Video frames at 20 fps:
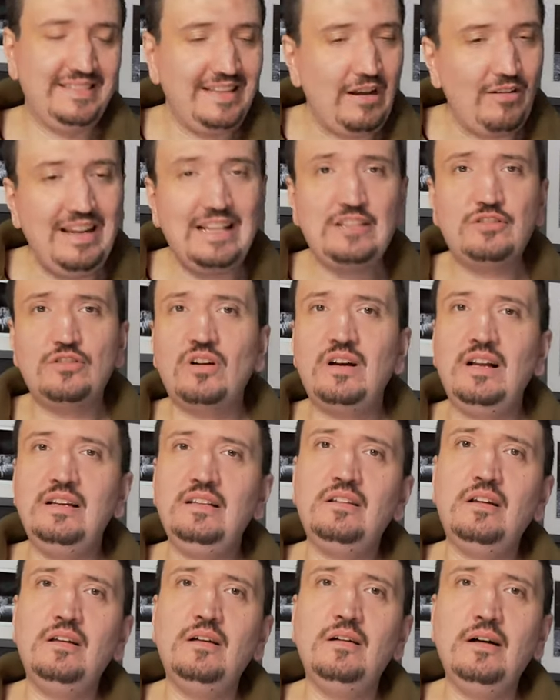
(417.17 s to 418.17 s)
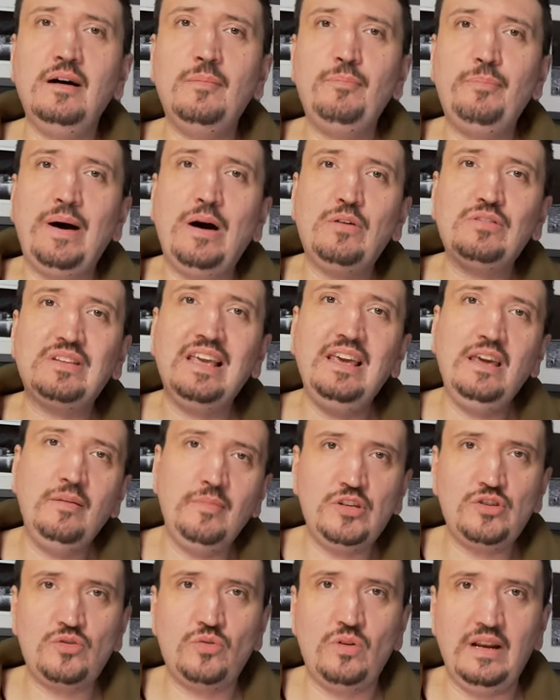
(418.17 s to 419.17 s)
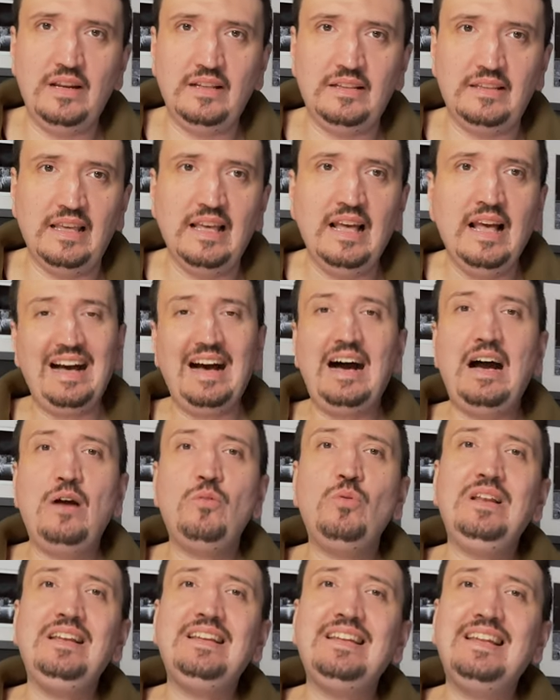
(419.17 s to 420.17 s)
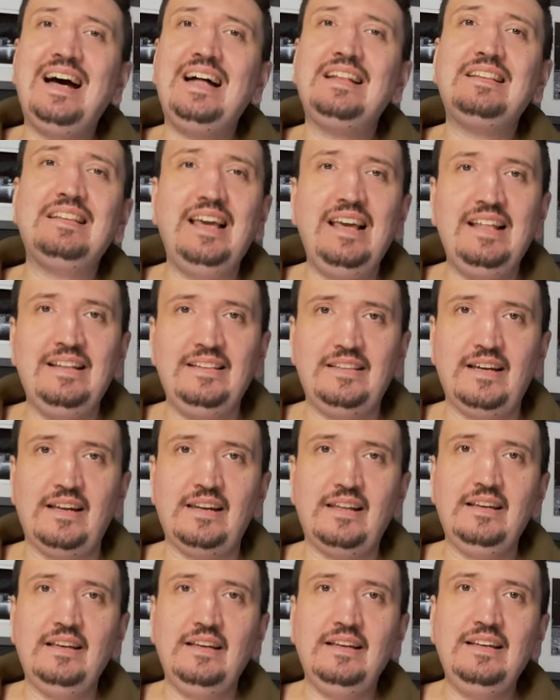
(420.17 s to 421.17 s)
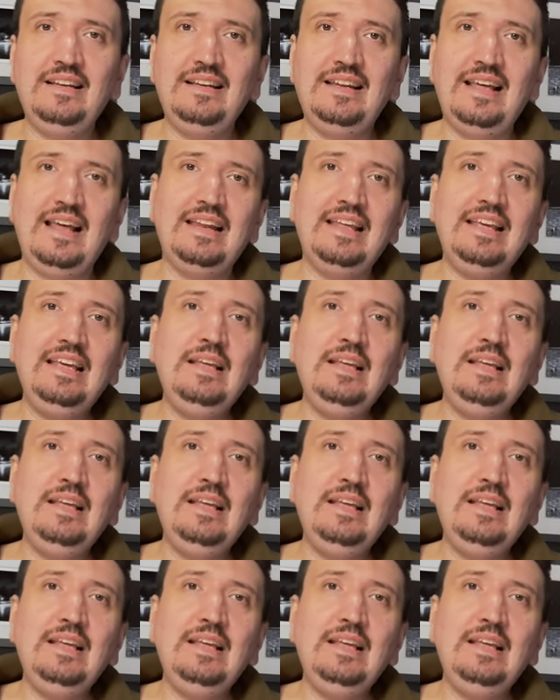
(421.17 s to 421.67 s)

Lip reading: Now let's talk a little about image quality. I will not enter in an